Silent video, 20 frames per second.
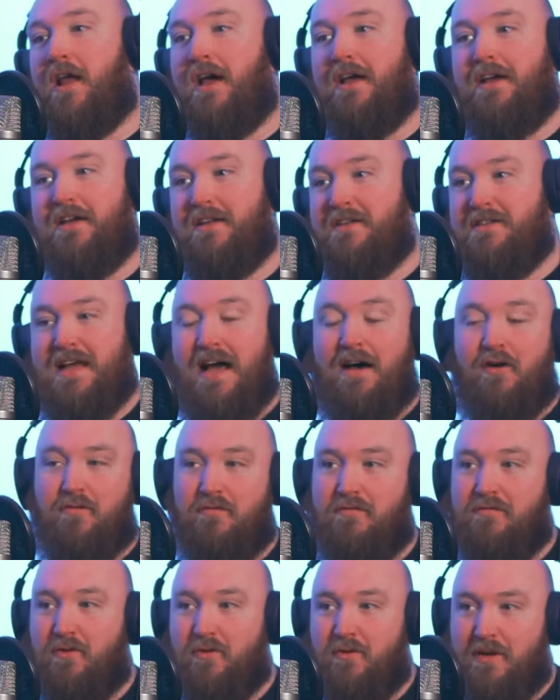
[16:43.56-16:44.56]
like a
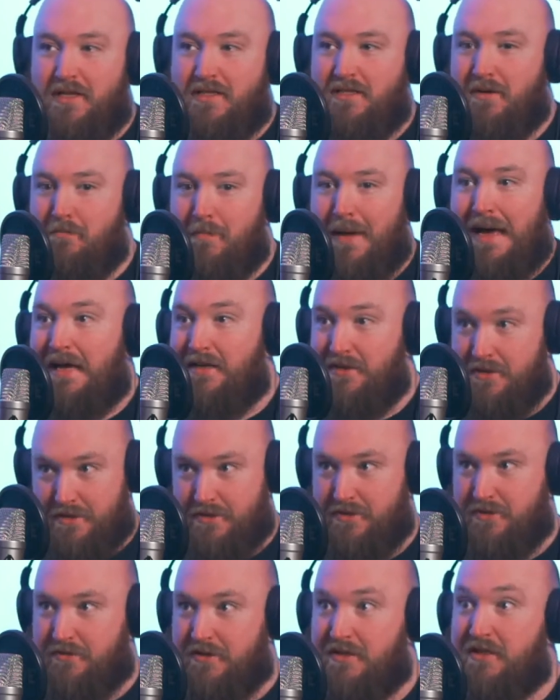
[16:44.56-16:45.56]
downfall into
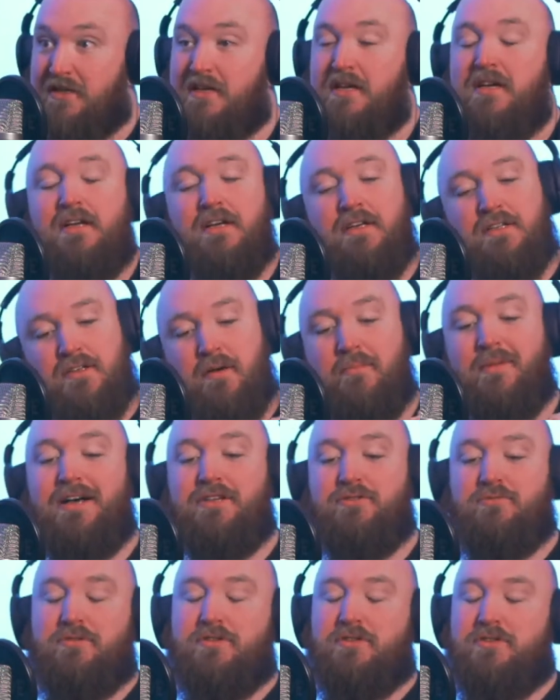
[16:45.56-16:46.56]
madness. yeah, anything. so I might
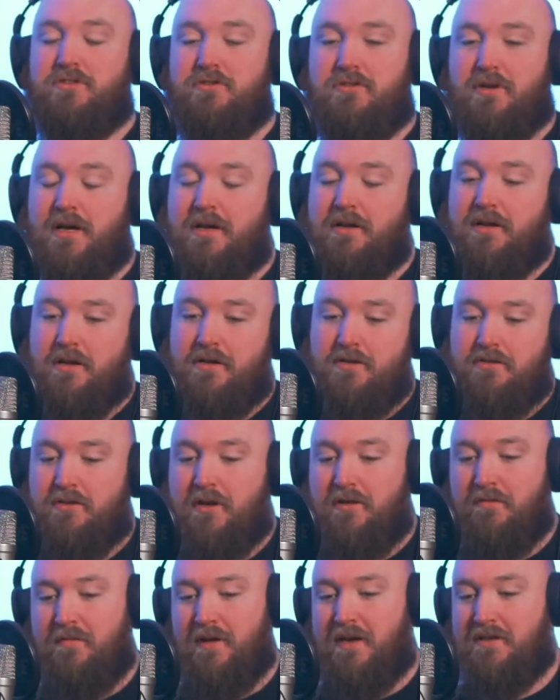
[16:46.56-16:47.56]
as well just try and uh,
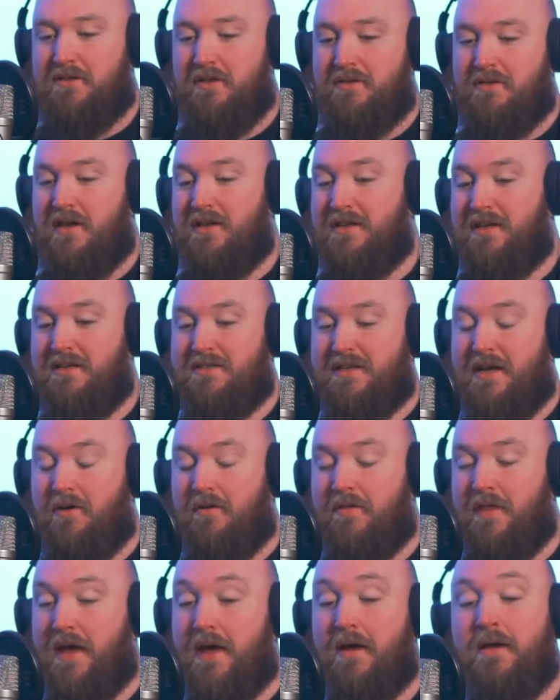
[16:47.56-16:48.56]
try and flesh those ideas out
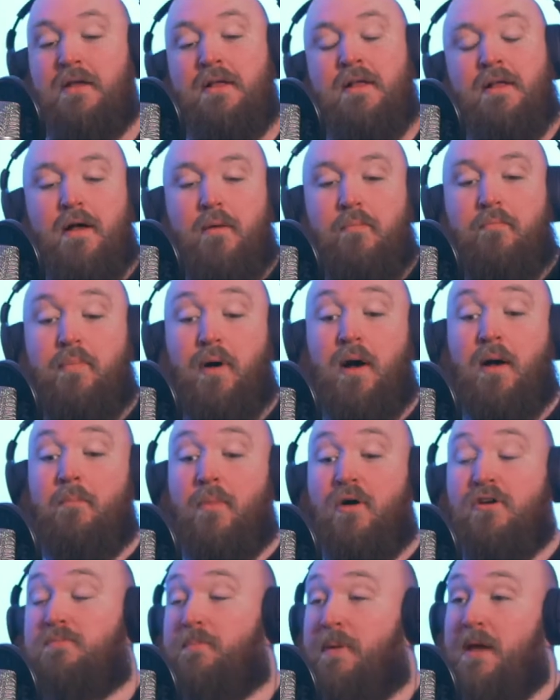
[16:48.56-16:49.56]
on there. But
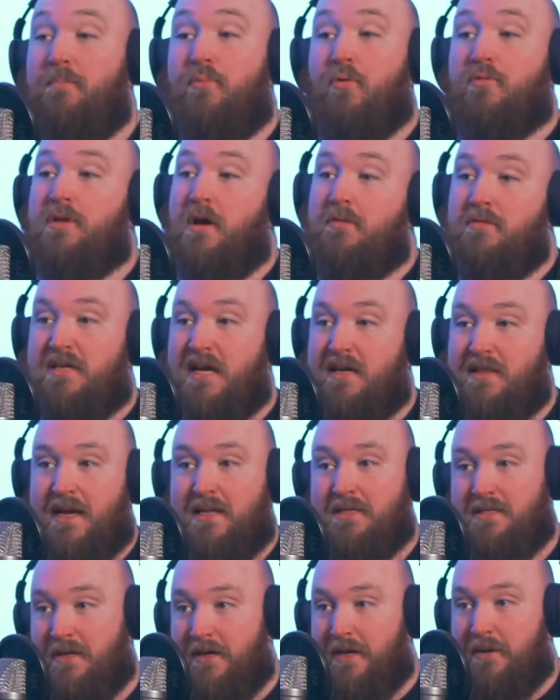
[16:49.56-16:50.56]
most people don't take
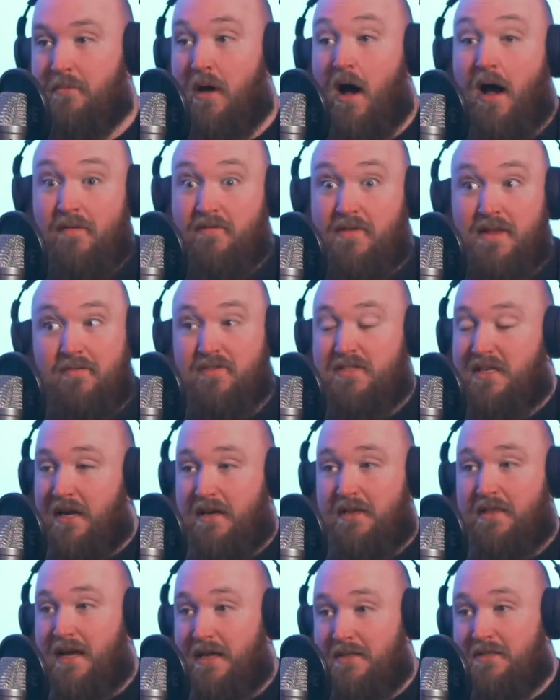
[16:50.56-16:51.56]
that time. I've never
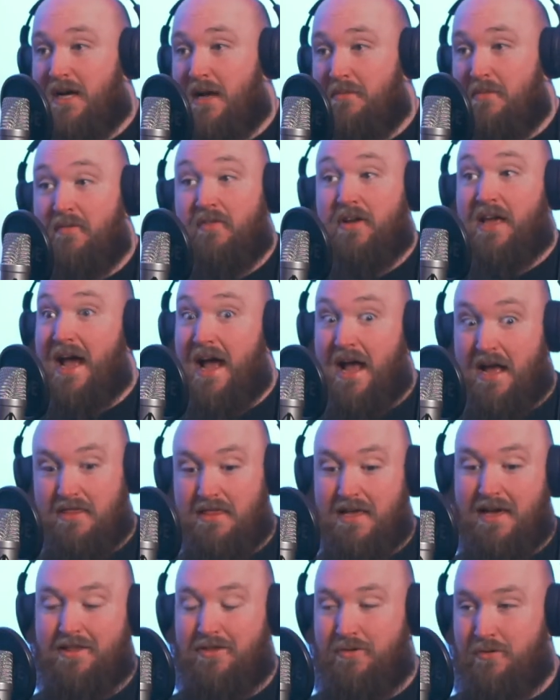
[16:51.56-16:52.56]
taken that time. I've only
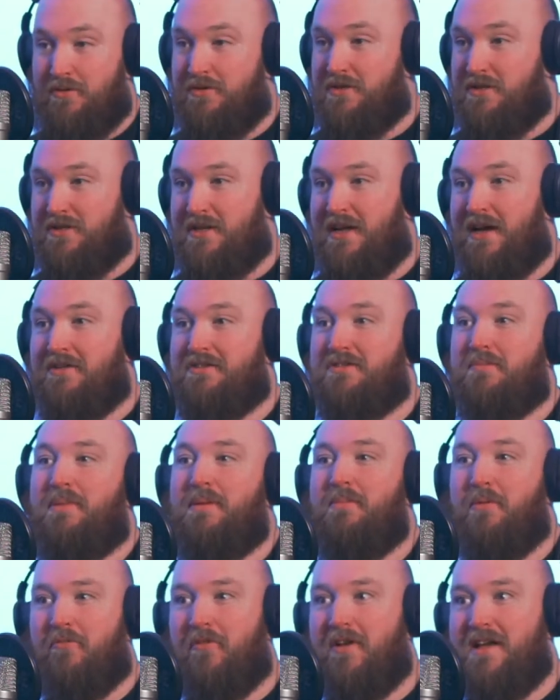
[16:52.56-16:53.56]
had that thought just now. So
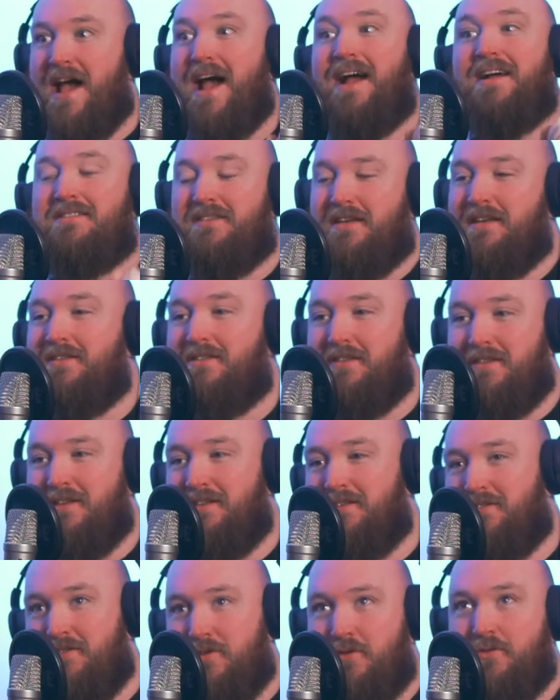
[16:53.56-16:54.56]
people reacting to
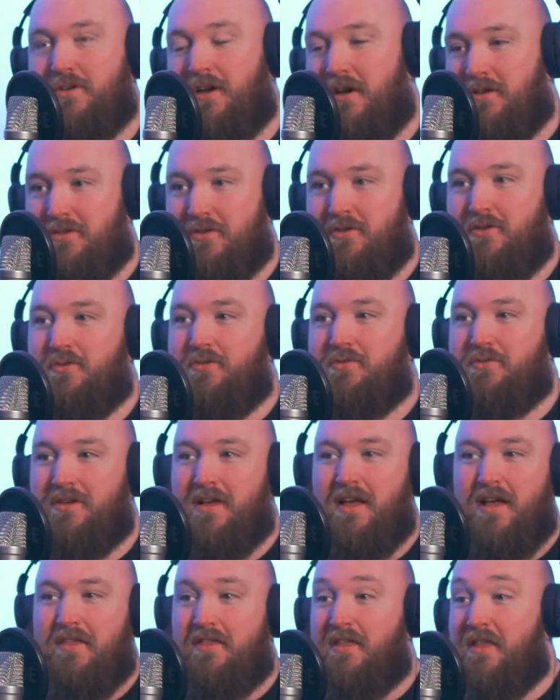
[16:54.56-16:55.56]
these news articles
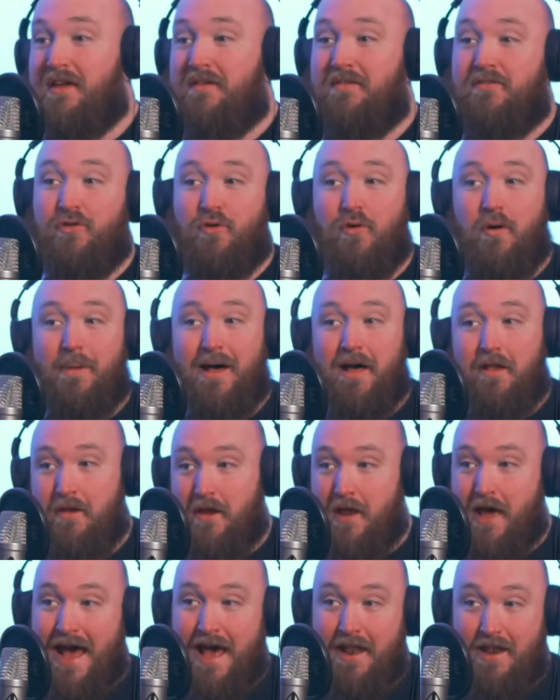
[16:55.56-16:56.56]
that they've thought about,
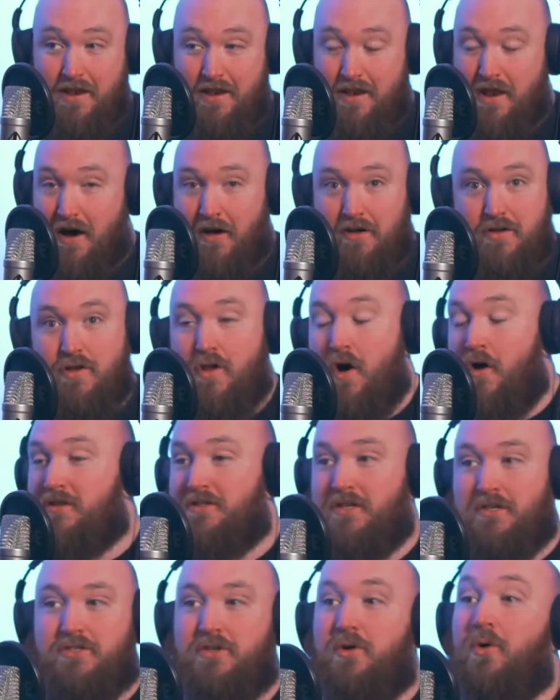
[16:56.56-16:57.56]
not
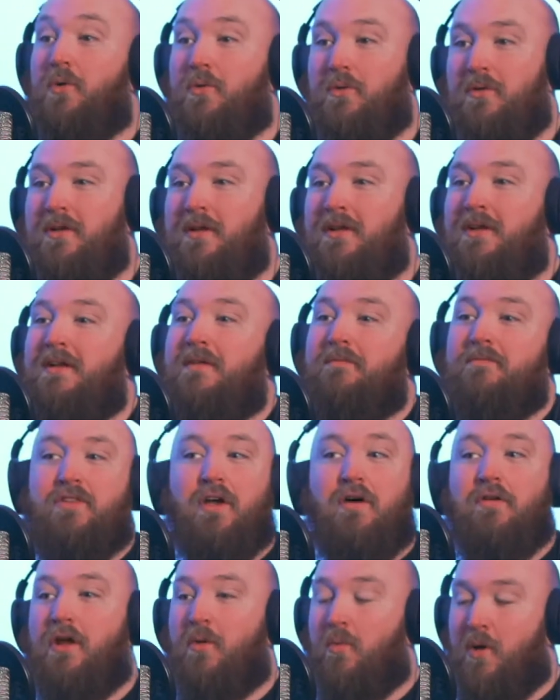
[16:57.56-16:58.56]
not at all,
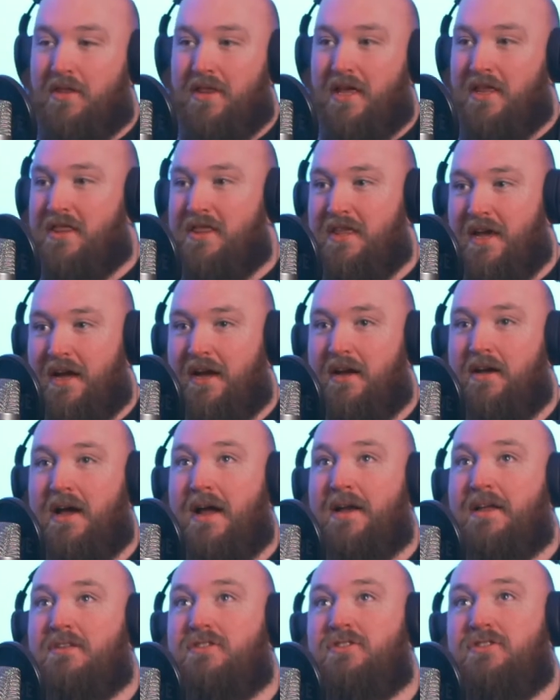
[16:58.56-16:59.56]
don't know yeah. what they think,
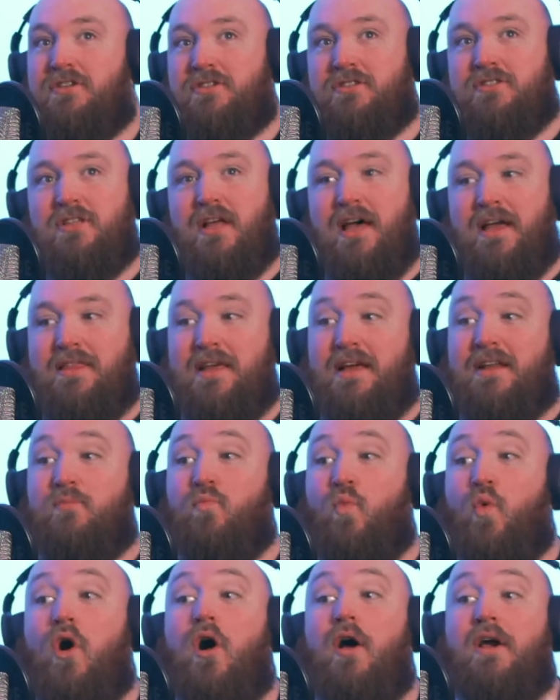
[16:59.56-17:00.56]
and it's just like they're
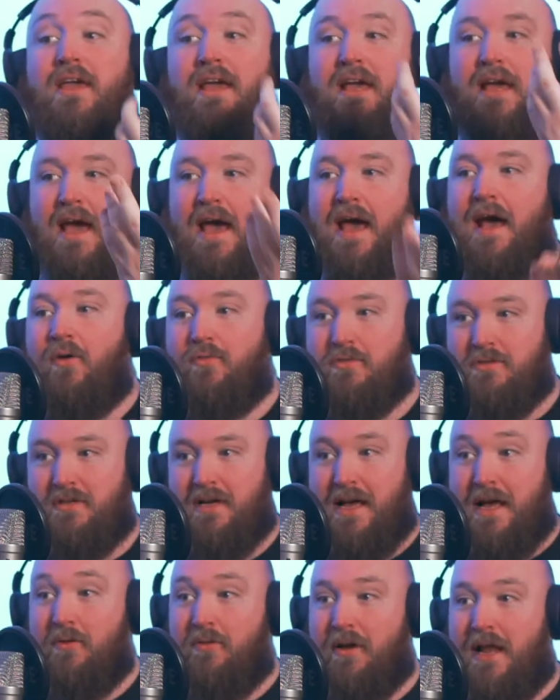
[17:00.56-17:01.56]
working it out
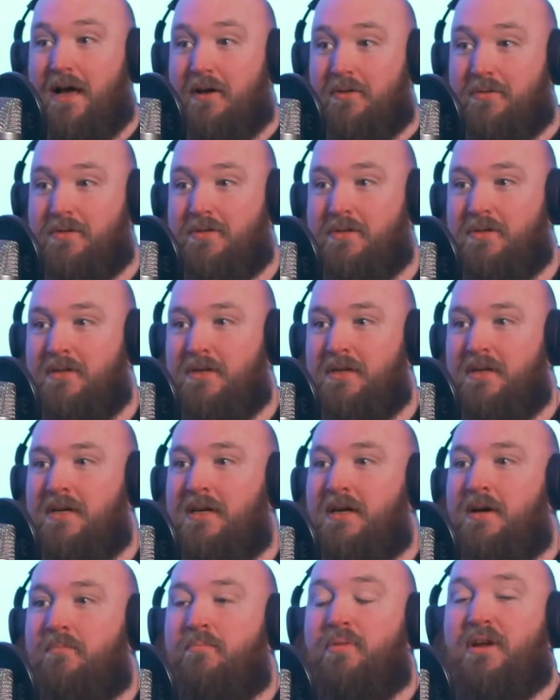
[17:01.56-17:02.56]
out loud.
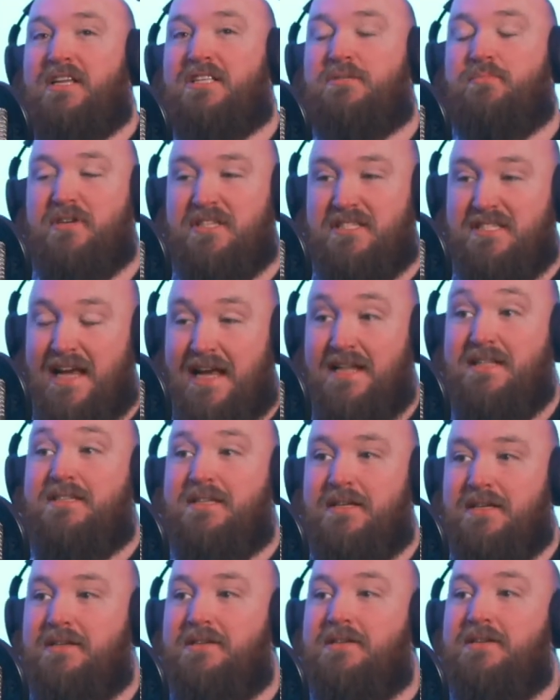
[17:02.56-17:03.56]
But it's
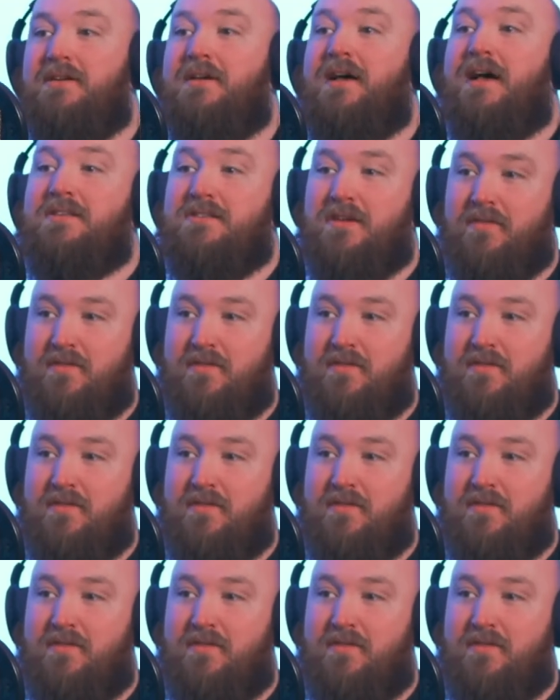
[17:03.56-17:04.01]
presented like, as